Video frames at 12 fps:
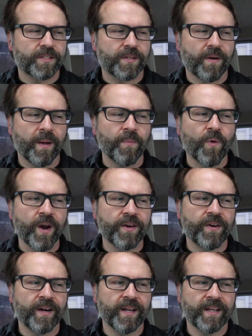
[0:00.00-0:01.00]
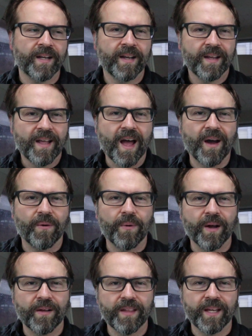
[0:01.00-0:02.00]
So I'm wondering how
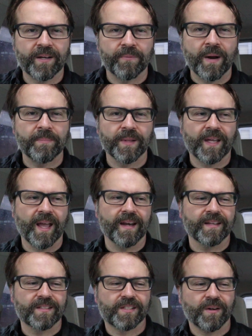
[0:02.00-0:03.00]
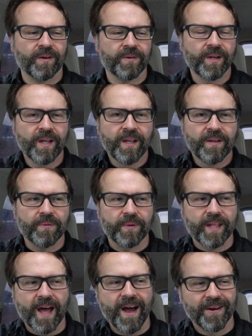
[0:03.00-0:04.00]
well they can replicate it. So
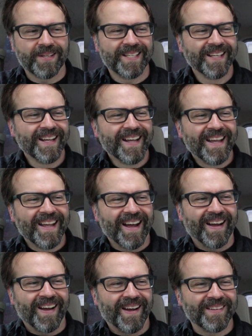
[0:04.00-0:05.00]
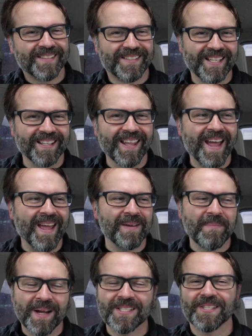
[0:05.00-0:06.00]
without delaying
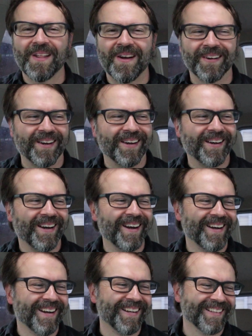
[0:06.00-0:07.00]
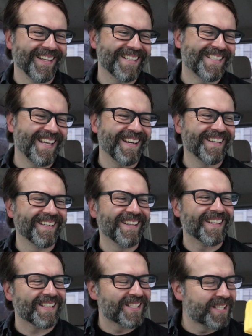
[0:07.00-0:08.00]
much longer, let's get into
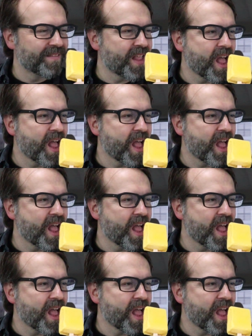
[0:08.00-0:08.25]
this.